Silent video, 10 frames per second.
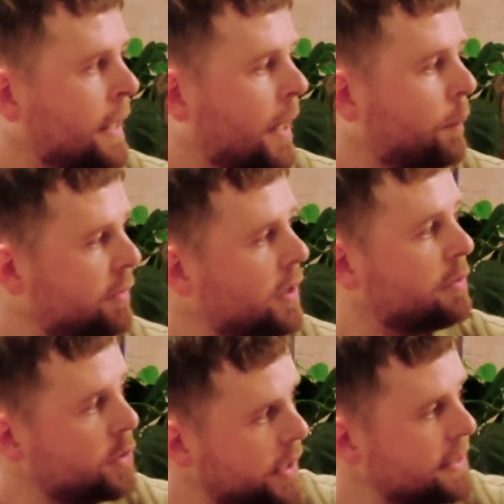And we've kind of
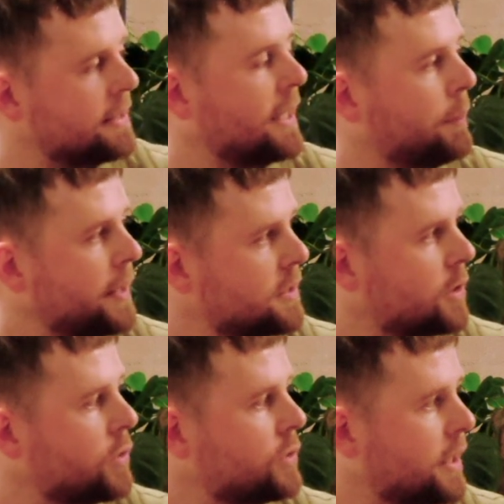created that piece of
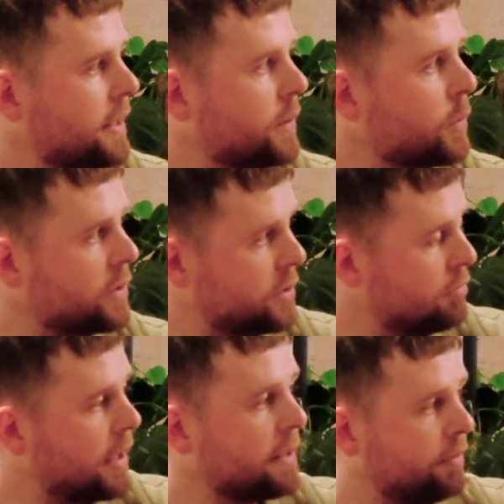content in order to
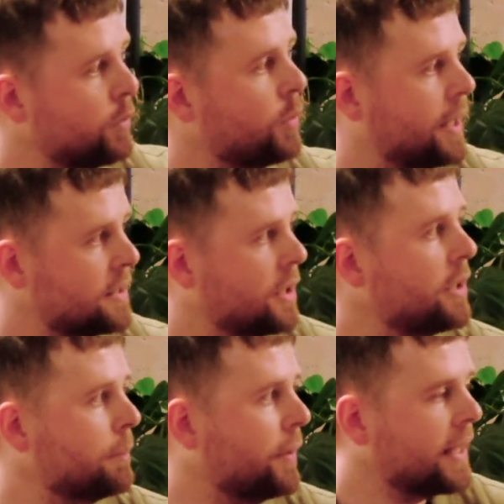rank for that
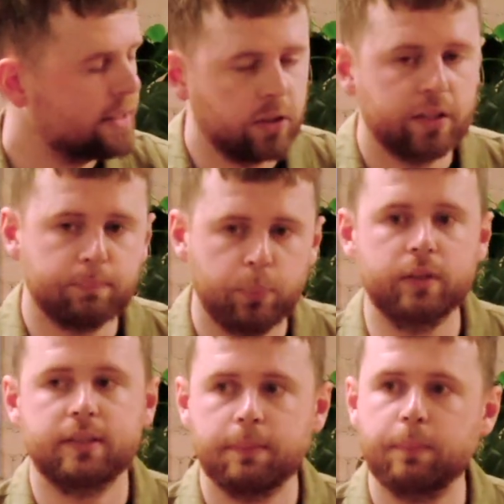term. And that's kind of put
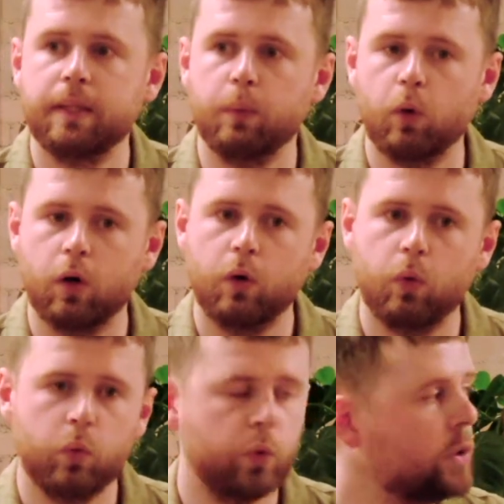simply what
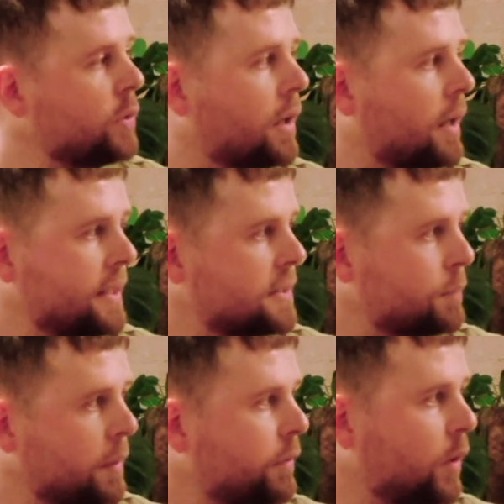all you guys
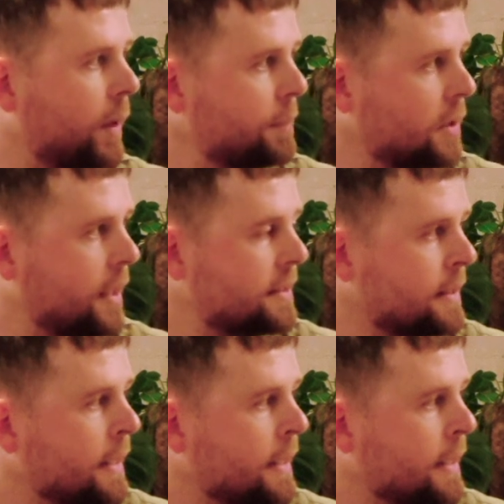with your websites